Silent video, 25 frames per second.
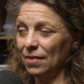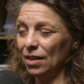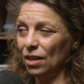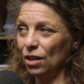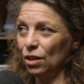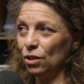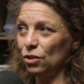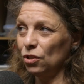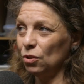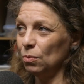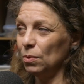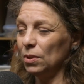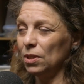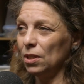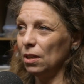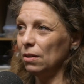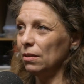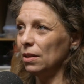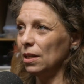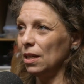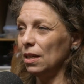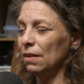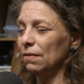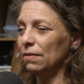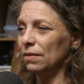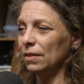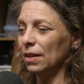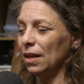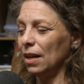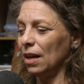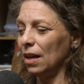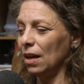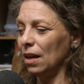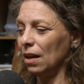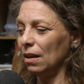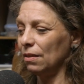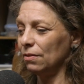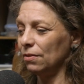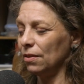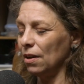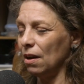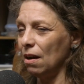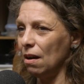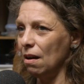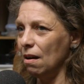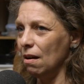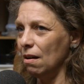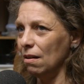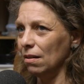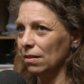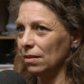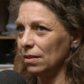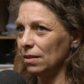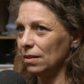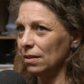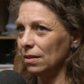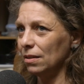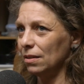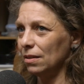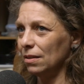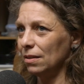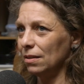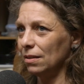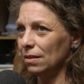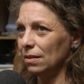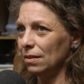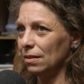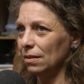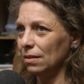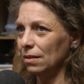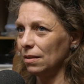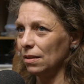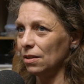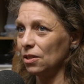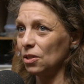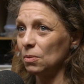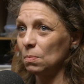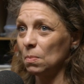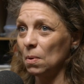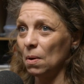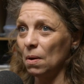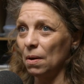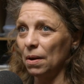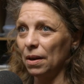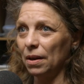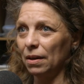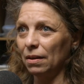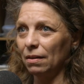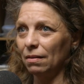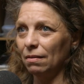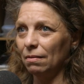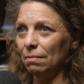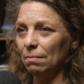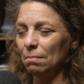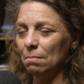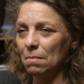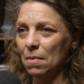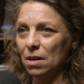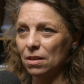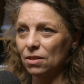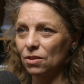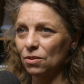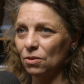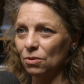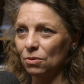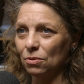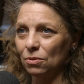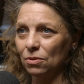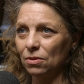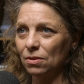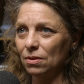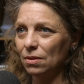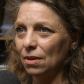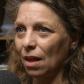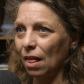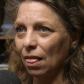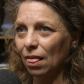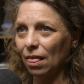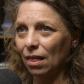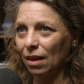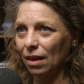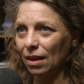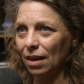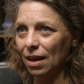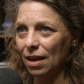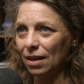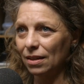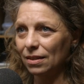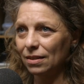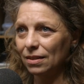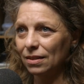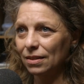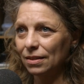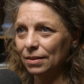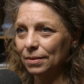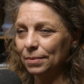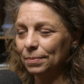So we don't even have a heart, a spine, muscles, nothing yet.